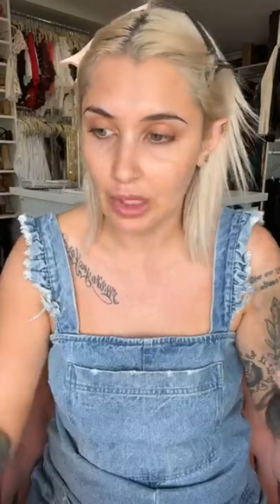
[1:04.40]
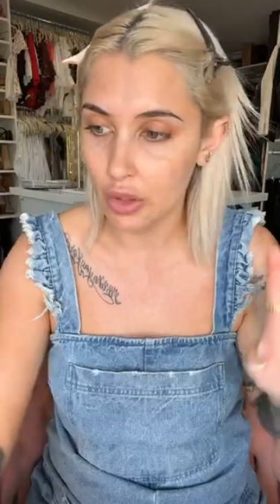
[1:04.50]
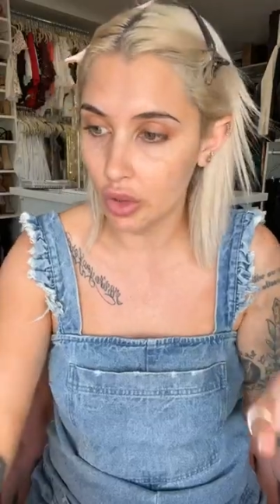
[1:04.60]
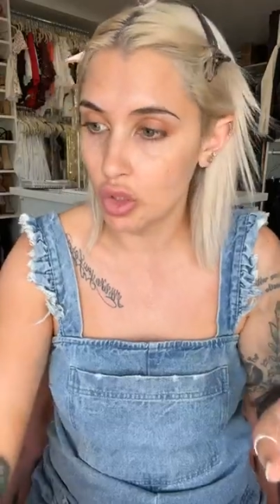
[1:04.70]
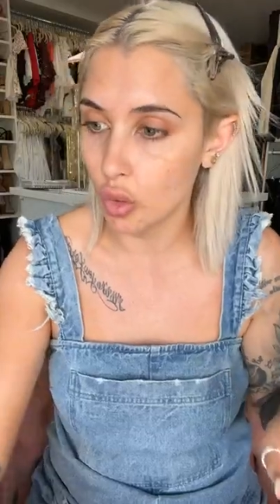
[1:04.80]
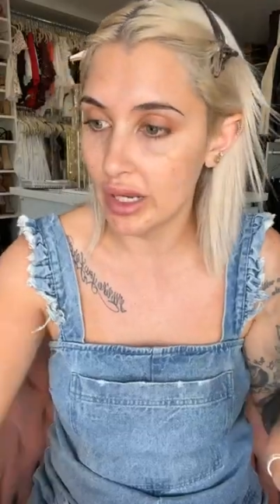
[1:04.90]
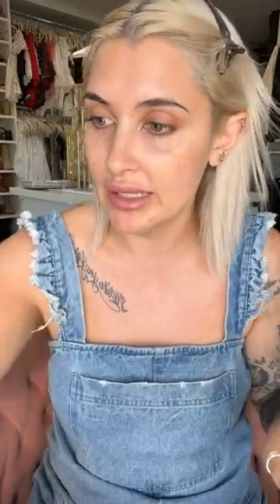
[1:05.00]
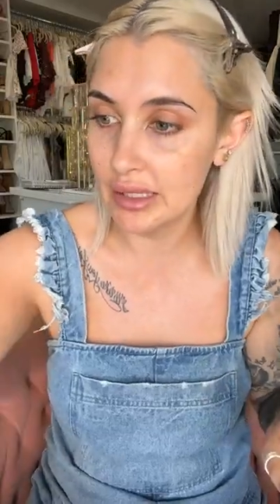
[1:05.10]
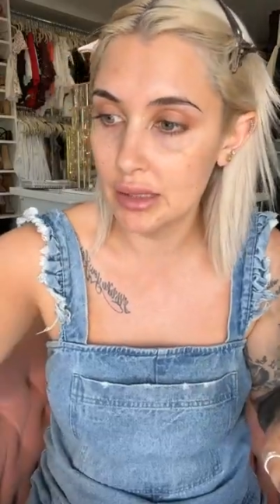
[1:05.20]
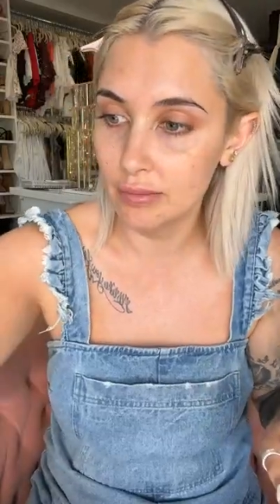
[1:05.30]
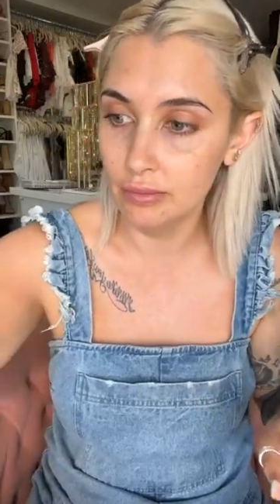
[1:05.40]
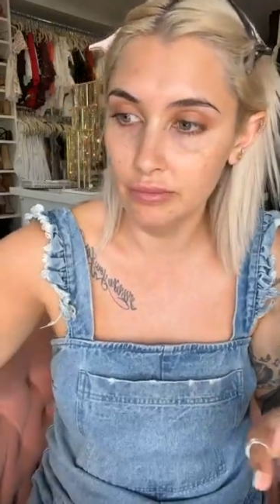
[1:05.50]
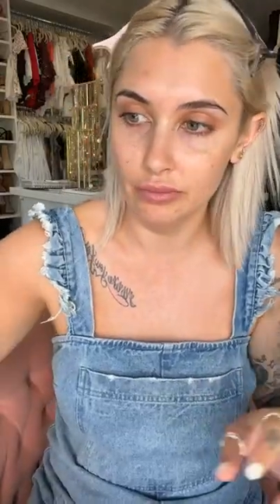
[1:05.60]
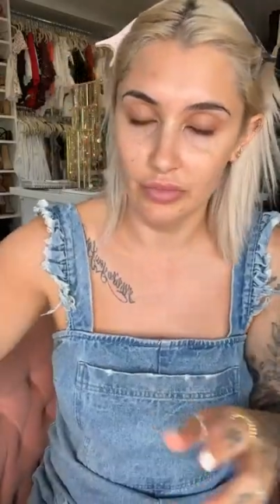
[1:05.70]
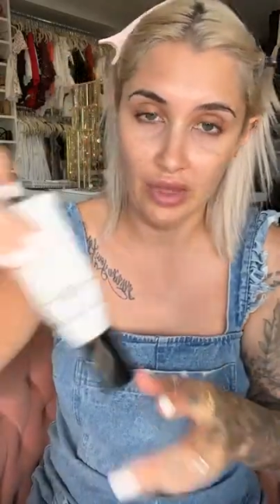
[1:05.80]
your choice
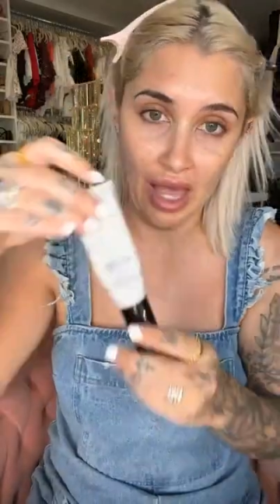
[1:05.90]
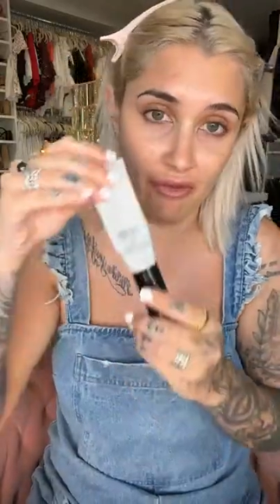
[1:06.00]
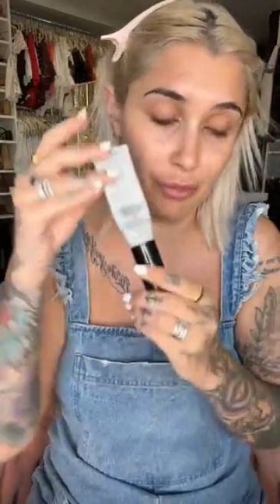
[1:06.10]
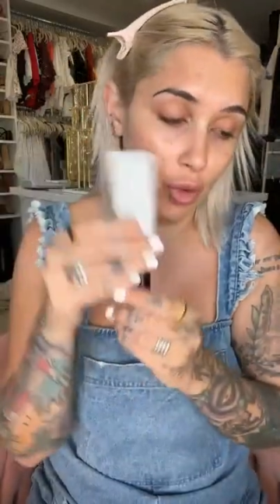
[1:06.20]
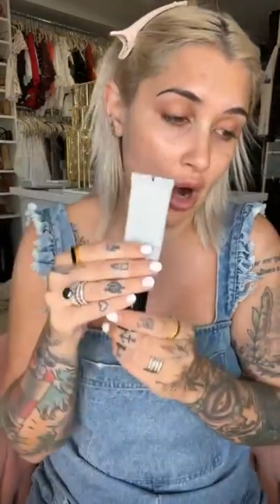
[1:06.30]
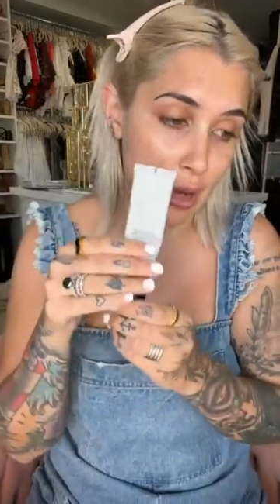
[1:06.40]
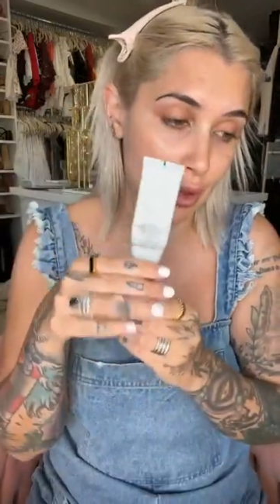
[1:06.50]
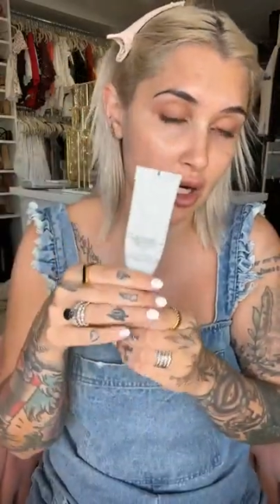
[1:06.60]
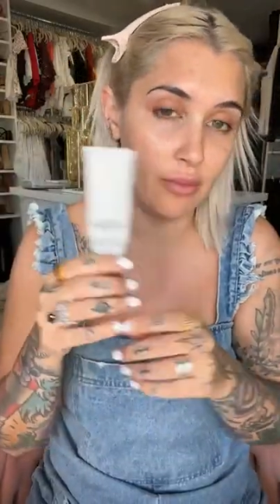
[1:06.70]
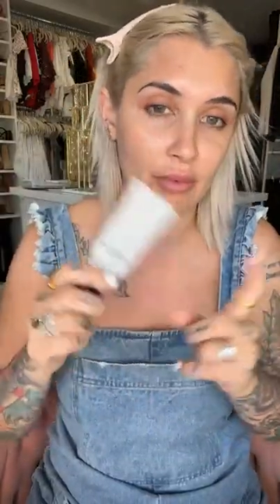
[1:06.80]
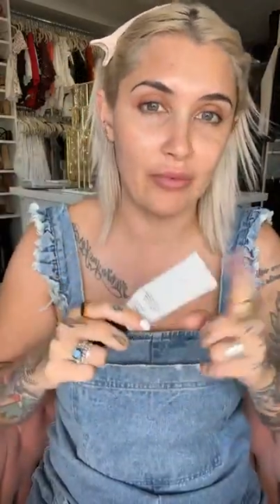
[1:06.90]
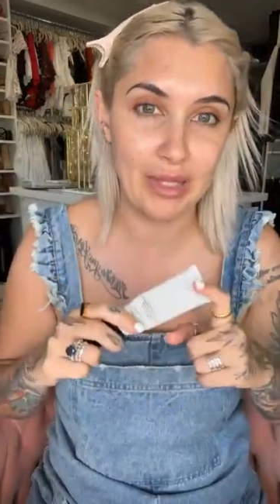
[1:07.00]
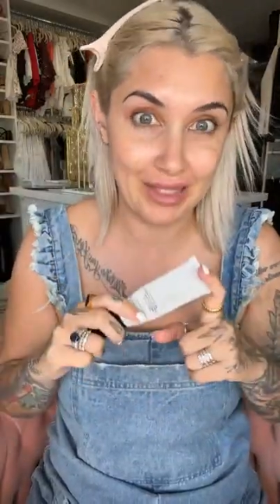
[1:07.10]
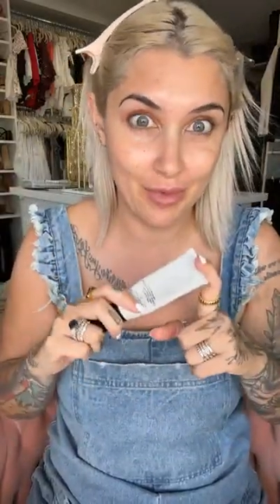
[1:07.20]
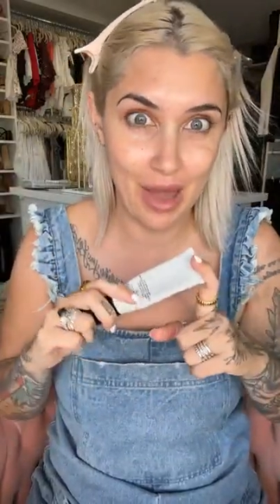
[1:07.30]
of primer
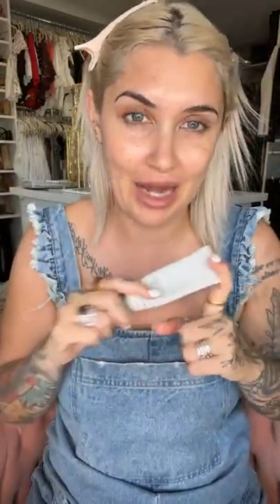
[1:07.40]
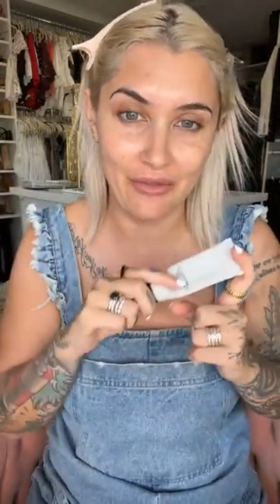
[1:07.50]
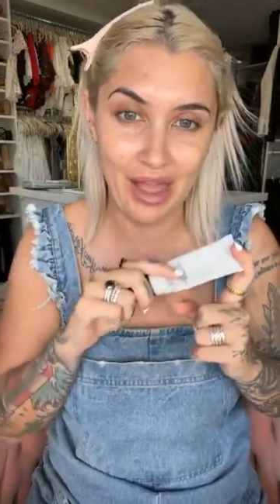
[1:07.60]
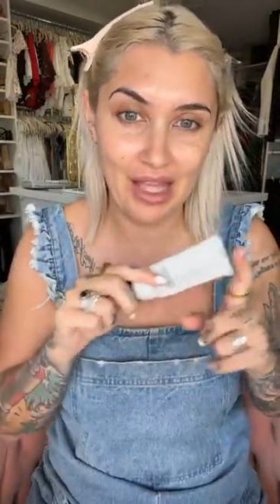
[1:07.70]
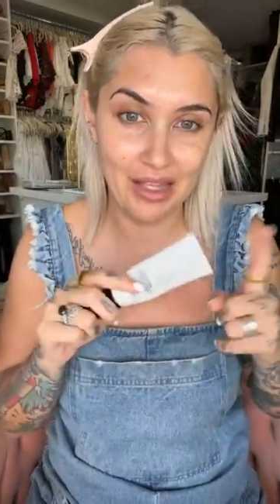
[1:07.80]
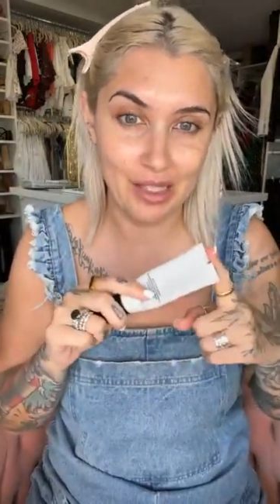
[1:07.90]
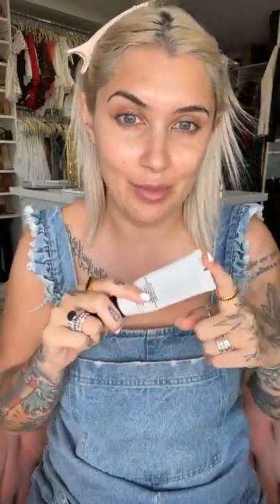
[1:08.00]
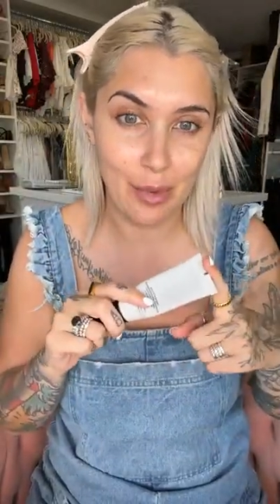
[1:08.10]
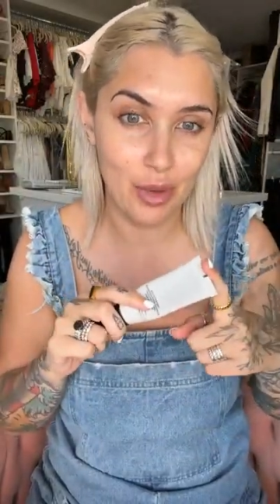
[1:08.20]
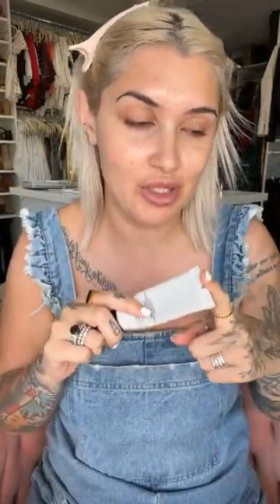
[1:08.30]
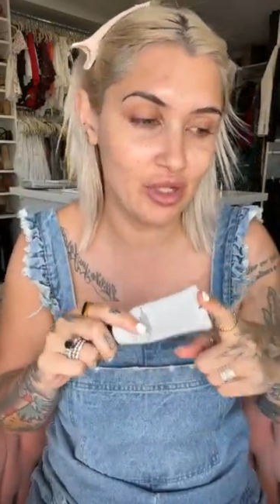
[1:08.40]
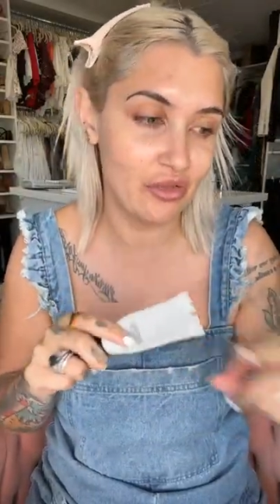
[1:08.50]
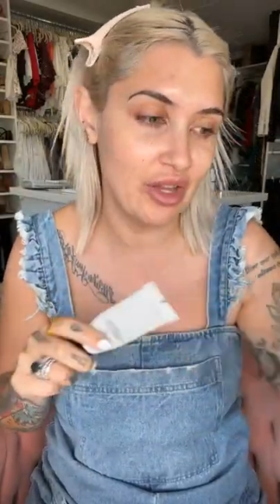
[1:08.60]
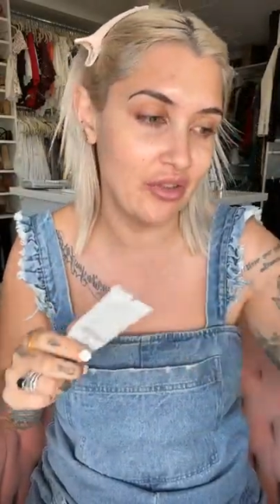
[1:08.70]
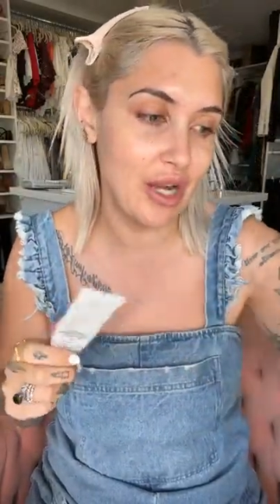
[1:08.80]
Get the mattifying, that's my personal
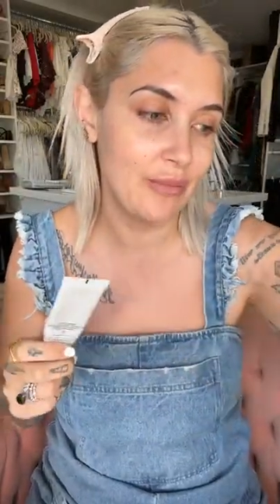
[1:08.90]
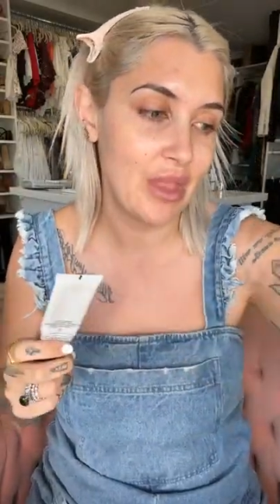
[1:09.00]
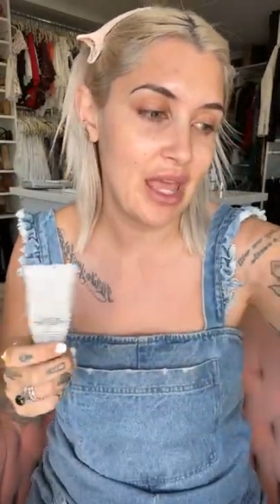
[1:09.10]
favorite,